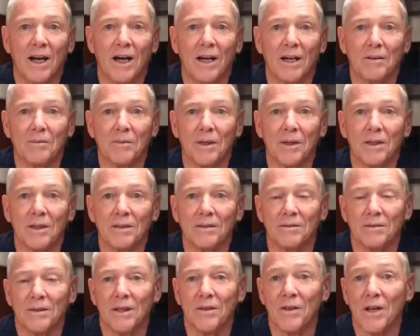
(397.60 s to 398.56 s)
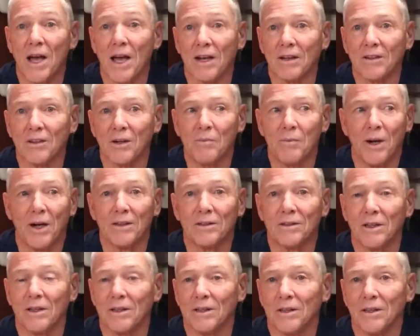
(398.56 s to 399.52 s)
in the end compared
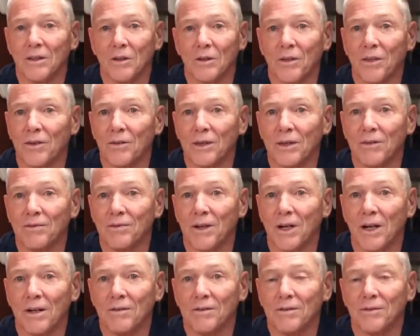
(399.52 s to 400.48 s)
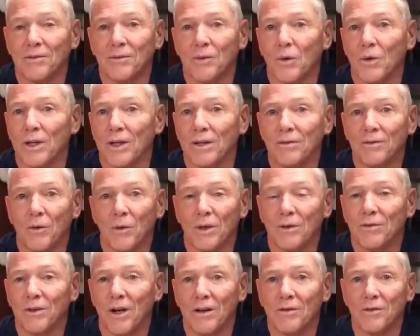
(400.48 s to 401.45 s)
to, you know, 35, 40,
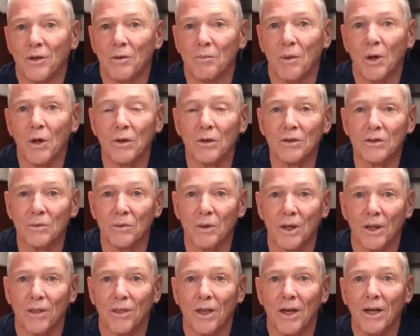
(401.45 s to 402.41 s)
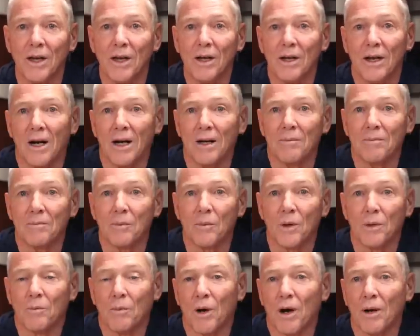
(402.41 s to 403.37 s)
45-foot boats with
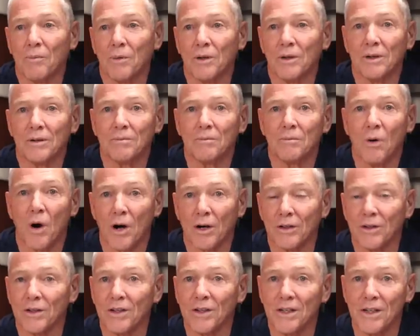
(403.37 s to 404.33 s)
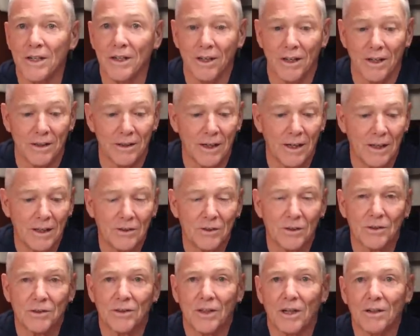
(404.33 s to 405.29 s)
proper modern gear.
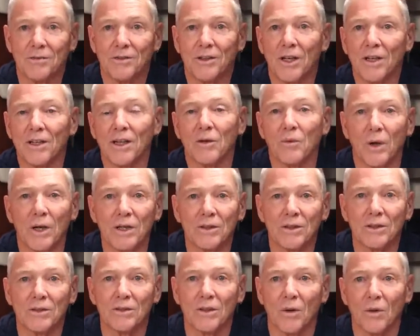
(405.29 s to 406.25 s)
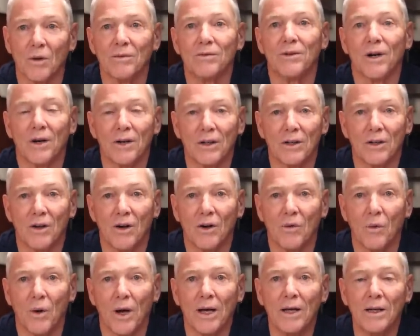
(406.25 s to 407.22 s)
So self-tailing winches go a very
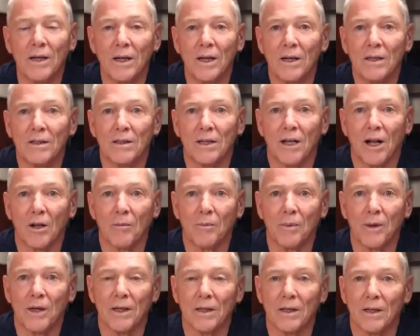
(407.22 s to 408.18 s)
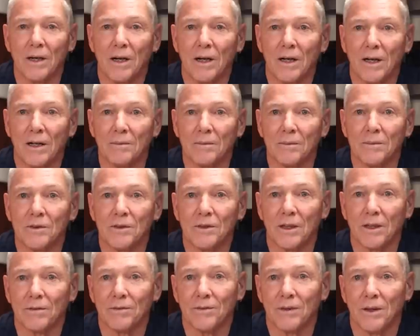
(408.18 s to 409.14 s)
long way to helping
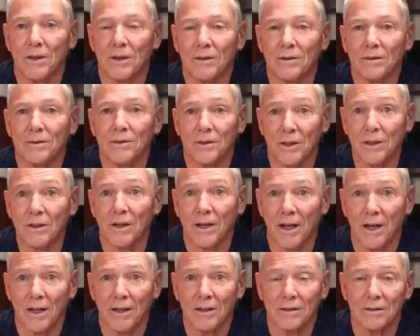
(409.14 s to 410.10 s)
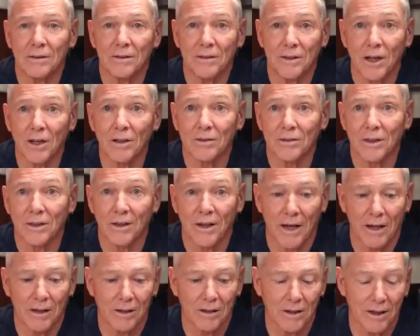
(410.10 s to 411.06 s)
sail
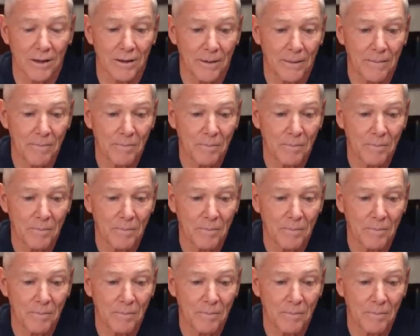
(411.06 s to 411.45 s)
single-handedly.